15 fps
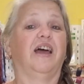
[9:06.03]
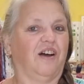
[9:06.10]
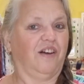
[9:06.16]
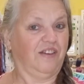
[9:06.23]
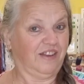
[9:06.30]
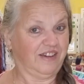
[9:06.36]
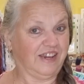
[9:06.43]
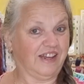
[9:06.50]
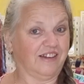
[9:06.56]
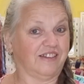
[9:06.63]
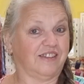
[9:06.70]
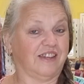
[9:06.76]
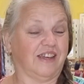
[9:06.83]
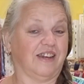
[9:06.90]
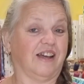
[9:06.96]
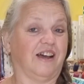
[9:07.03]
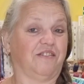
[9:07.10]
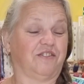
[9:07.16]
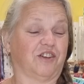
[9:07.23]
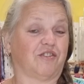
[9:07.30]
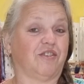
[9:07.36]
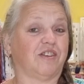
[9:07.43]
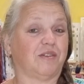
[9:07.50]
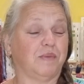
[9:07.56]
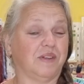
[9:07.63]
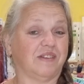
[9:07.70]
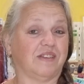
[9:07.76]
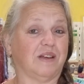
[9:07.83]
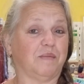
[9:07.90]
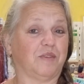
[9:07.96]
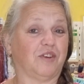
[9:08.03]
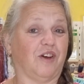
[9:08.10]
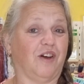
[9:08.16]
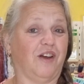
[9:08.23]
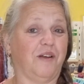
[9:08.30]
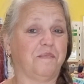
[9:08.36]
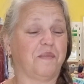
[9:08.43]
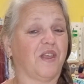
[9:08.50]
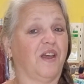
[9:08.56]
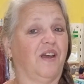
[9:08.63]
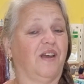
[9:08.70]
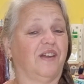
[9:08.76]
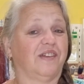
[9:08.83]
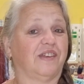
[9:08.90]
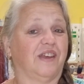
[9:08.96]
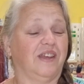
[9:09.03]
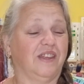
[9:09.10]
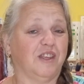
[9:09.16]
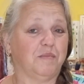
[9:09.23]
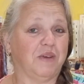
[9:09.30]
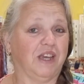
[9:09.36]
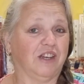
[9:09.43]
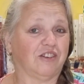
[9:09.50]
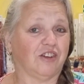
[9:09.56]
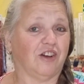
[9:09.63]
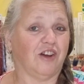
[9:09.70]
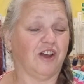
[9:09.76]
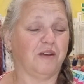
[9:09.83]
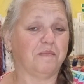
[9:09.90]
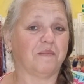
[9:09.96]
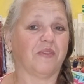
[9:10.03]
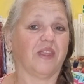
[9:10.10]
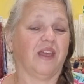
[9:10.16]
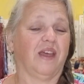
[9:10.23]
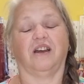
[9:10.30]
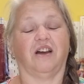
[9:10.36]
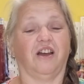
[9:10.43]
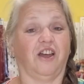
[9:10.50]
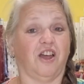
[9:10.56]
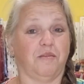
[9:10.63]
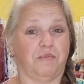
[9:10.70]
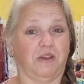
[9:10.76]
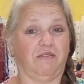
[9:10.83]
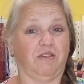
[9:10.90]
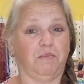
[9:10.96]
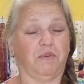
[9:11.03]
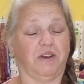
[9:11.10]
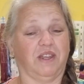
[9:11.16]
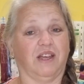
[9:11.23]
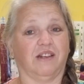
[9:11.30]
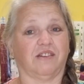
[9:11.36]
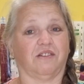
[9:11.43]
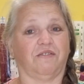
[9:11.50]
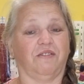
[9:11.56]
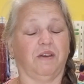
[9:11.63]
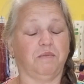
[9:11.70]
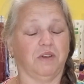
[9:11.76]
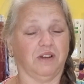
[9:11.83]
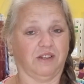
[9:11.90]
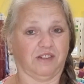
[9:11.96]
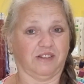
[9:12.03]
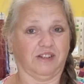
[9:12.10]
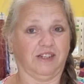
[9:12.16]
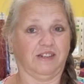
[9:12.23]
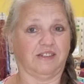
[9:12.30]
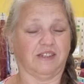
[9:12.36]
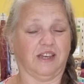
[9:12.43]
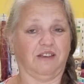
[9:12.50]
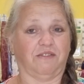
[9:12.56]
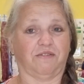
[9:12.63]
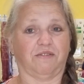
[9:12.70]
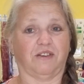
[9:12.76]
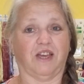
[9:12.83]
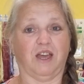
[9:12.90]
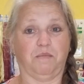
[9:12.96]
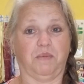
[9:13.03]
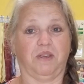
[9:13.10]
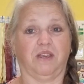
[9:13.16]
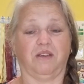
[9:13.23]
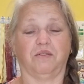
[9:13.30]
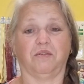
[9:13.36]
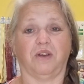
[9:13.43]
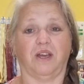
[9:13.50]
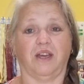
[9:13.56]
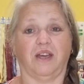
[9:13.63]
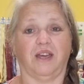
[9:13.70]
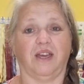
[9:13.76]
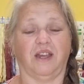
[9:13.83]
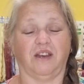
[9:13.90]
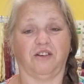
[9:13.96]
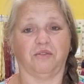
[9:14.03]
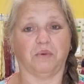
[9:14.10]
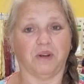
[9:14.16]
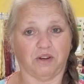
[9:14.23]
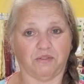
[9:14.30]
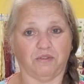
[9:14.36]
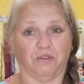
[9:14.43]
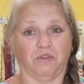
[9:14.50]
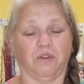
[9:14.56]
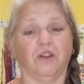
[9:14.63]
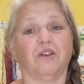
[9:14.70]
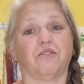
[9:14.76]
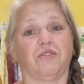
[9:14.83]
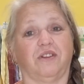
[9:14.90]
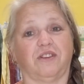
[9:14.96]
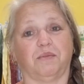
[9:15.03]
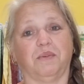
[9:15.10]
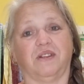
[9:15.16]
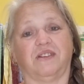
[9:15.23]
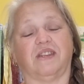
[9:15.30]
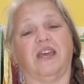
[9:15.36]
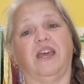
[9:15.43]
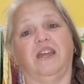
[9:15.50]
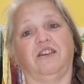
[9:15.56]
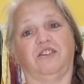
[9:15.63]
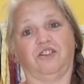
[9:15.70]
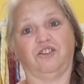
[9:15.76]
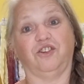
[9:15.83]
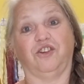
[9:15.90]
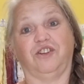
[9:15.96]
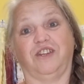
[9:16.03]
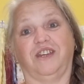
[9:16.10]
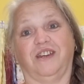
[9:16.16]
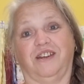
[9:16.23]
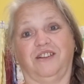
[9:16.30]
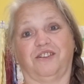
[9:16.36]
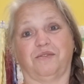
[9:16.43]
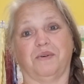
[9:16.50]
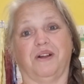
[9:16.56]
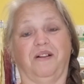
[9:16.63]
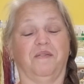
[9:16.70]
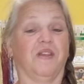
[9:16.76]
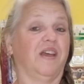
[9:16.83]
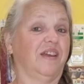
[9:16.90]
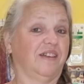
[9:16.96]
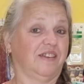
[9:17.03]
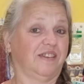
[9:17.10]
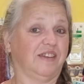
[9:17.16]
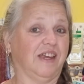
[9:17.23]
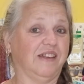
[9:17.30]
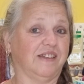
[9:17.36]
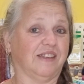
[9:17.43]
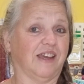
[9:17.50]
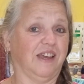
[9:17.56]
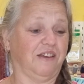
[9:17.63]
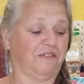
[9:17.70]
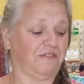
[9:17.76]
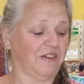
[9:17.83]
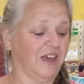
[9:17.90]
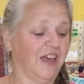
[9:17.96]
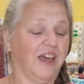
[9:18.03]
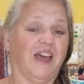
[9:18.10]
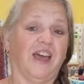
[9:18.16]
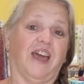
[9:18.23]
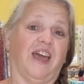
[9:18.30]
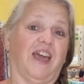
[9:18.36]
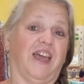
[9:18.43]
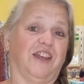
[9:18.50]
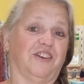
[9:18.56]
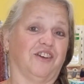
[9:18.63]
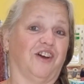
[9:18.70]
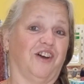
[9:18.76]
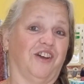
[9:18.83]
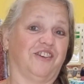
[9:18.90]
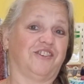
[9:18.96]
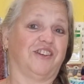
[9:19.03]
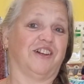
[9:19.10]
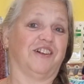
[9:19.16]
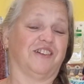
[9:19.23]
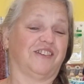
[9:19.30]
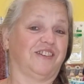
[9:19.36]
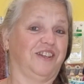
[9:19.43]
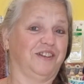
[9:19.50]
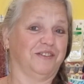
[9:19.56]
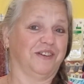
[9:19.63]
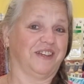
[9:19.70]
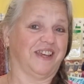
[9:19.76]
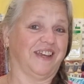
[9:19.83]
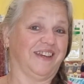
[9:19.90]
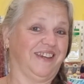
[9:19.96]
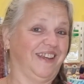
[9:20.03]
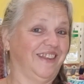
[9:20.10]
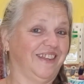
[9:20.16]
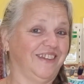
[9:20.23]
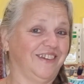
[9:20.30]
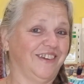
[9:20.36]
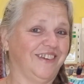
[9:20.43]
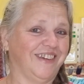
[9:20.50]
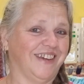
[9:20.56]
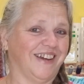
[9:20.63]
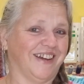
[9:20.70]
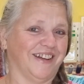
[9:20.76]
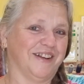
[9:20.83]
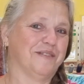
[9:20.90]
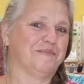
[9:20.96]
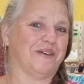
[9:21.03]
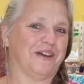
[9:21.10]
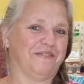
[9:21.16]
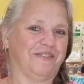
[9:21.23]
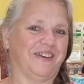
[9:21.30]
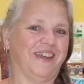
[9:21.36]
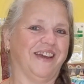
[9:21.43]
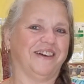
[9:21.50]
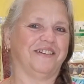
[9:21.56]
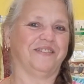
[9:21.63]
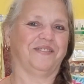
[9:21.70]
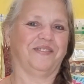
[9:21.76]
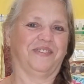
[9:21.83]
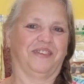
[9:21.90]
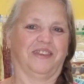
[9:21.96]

I'll announce that after Christmas sometime. So in the meantime, I hope everybody has a fabulously safe, happy and wonderful Christmas and New Year as well. Stay safe, and I shall see you again in the New Year. Bye for now.